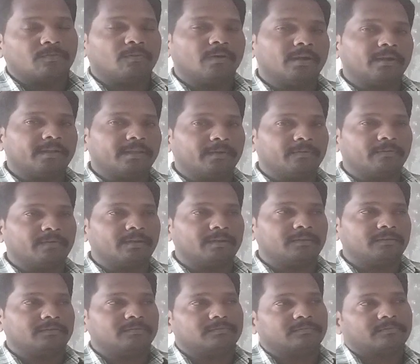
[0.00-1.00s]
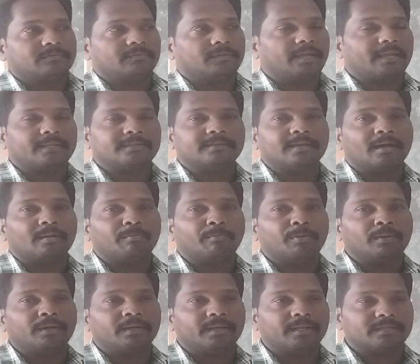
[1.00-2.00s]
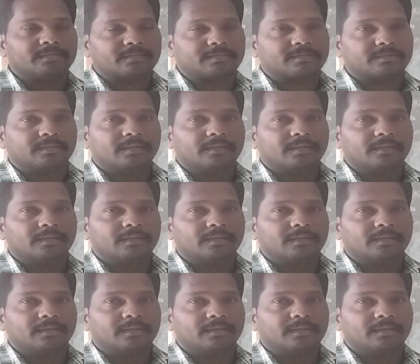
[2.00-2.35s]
Whatever the example is